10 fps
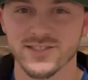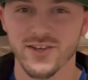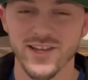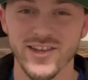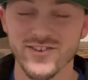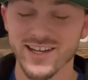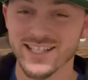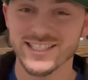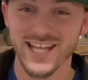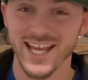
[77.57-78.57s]
So yeah, you get a
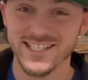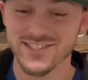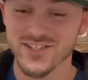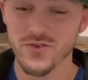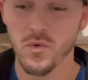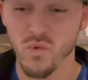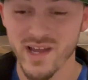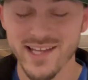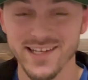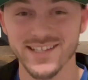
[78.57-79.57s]
chance to
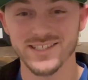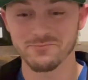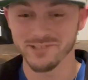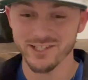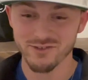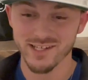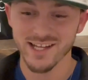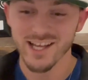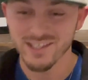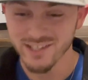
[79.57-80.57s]
win some Liquid
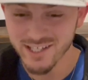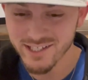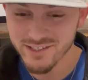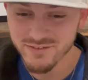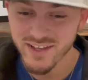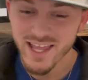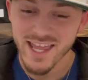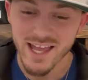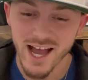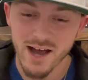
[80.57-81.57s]
Love
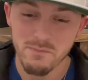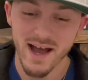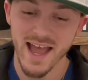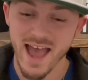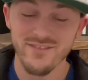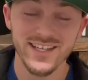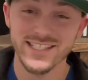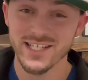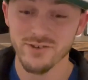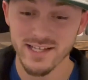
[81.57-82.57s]
by having a
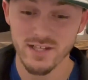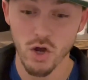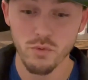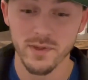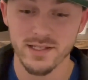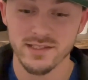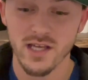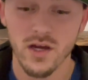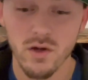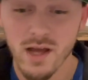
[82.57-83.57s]
DeRace Opie.
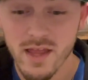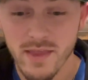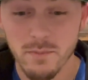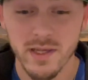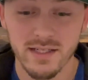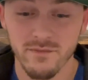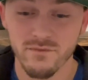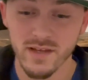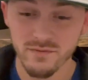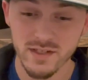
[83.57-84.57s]
So they picked
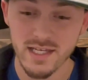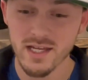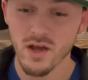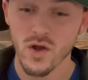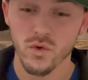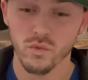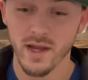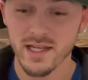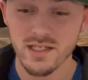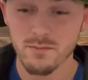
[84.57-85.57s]
50
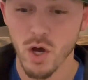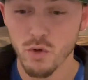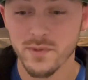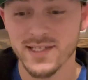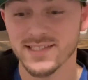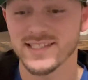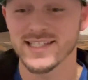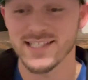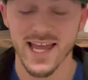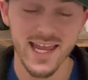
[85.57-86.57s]
random Opies
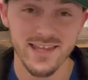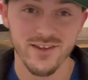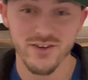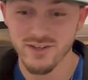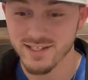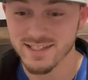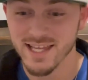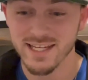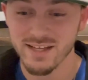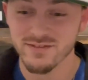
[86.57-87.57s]
today that are going to get
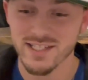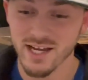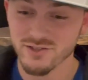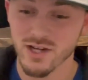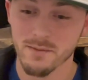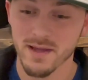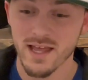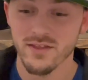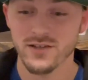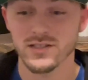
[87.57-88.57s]
that NFT airdrop.
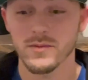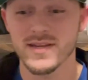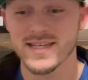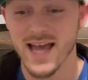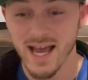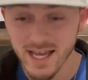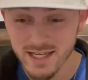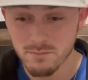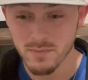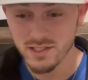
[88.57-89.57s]
There's going to be
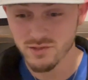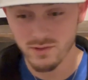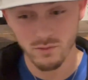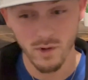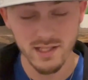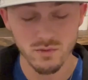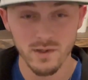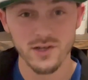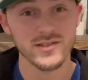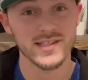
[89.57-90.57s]
9 mystery race
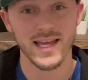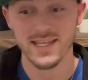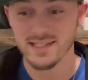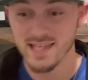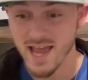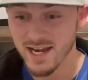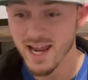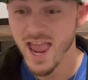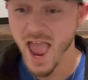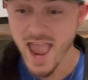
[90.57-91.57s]
winners that get that,
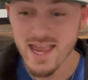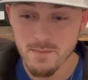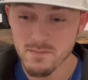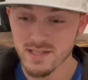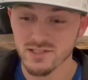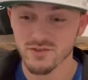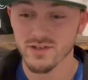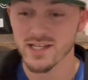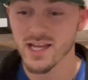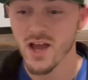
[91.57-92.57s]
8
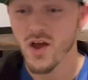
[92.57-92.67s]
mystery